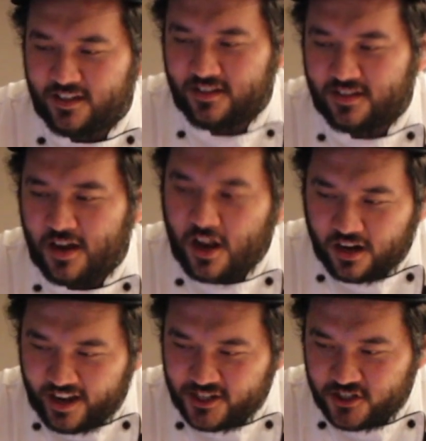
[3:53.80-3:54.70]
Where's your Man,
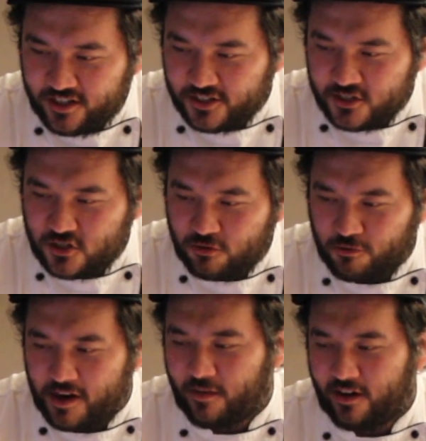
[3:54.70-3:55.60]
timer? you're gonna scrape
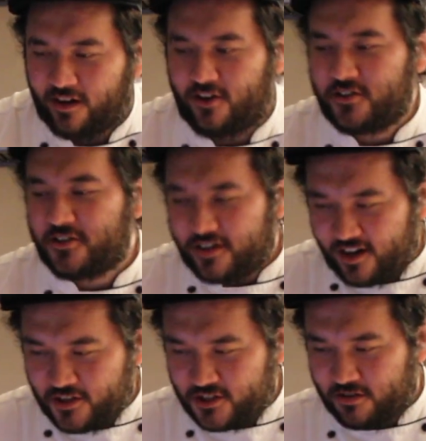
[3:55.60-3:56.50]
my
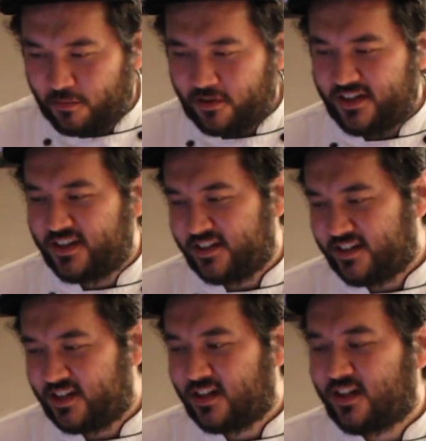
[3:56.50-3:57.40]
undercarriage completely
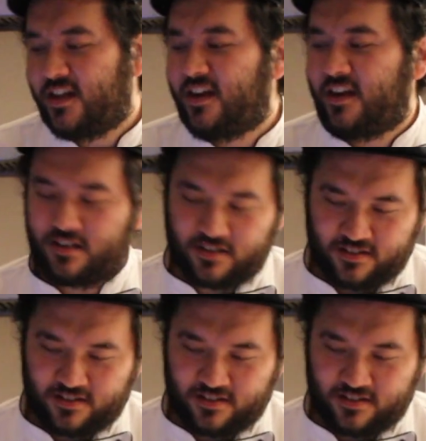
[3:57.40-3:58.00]
clean.